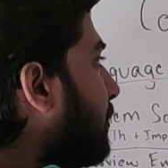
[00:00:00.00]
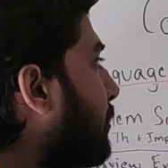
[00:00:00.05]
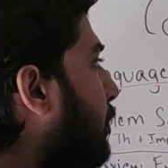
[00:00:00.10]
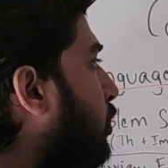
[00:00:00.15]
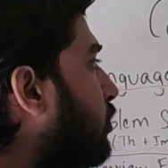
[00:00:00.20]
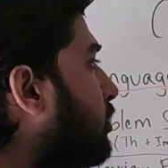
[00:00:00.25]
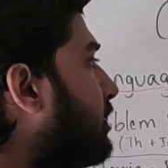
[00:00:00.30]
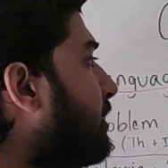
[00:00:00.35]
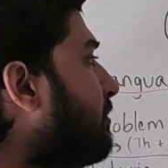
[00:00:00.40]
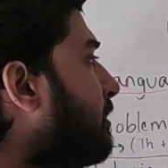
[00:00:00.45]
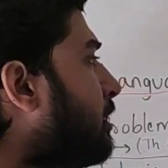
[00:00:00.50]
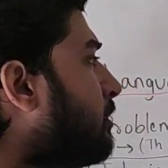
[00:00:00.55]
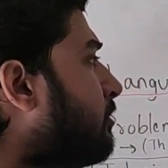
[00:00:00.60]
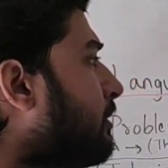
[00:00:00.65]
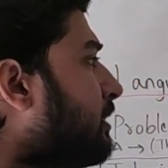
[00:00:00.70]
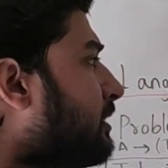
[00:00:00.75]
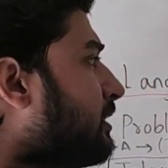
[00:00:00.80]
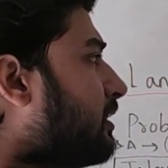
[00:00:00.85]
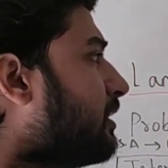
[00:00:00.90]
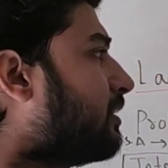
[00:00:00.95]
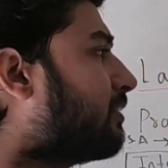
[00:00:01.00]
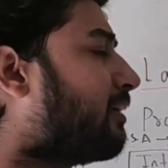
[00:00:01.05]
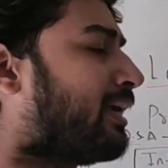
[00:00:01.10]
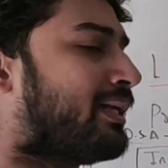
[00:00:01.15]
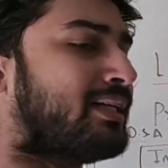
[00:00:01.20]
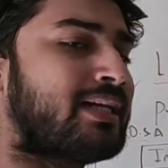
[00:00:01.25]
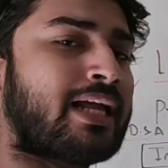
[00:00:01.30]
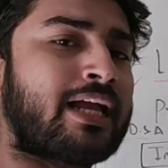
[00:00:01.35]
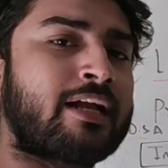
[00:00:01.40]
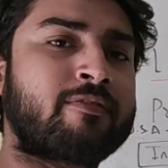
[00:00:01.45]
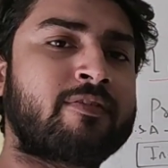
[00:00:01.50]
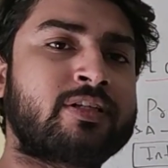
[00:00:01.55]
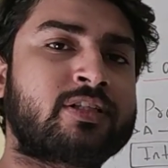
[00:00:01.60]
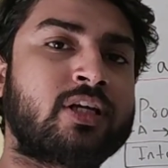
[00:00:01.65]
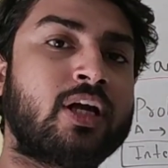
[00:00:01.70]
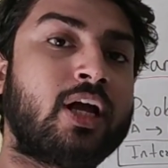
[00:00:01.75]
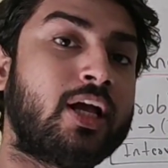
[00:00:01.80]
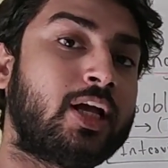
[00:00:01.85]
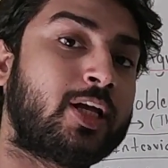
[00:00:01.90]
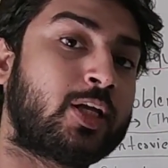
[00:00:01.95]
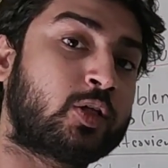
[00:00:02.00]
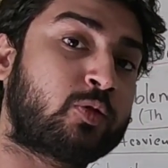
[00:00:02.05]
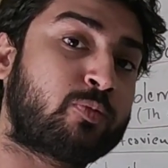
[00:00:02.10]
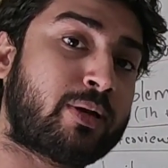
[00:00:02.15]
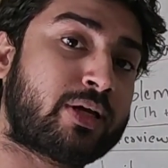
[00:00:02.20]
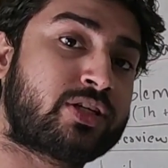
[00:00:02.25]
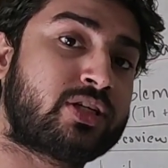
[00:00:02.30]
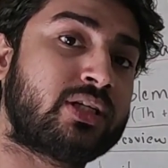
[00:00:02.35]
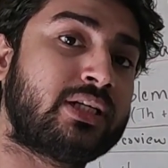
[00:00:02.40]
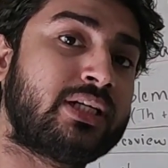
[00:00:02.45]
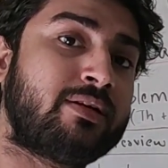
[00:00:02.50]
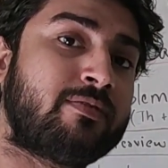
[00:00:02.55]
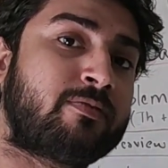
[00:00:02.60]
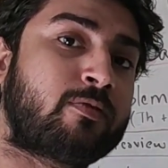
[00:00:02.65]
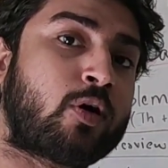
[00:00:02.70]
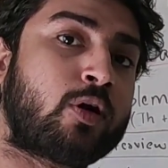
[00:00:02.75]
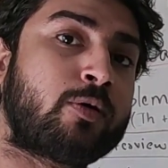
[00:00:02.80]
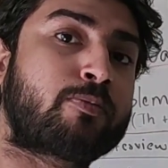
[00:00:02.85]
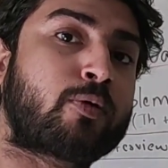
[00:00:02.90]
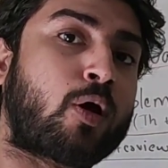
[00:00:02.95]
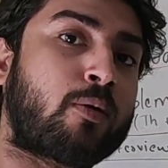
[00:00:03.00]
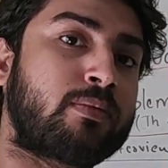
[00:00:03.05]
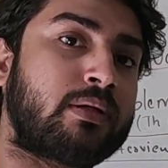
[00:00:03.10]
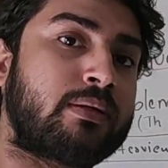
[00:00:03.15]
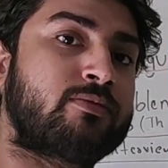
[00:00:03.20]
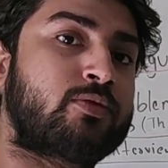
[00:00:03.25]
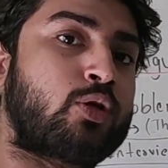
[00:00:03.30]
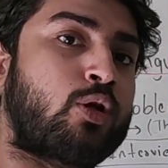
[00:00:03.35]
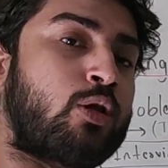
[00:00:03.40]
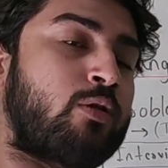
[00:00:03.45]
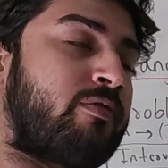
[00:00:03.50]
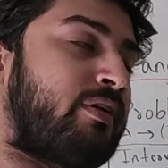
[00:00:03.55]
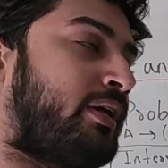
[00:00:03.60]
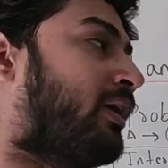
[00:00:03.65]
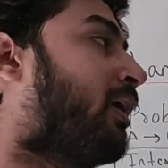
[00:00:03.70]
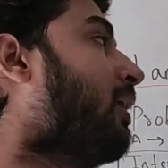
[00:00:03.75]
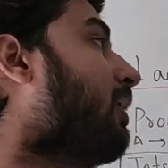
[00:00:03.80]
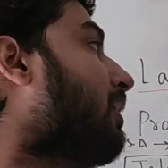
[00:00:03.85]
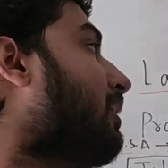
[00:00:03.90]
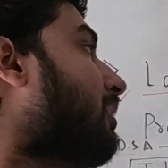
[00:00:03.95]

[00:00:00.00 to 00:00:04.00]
because C plus plus is a great language, especially for problem solving.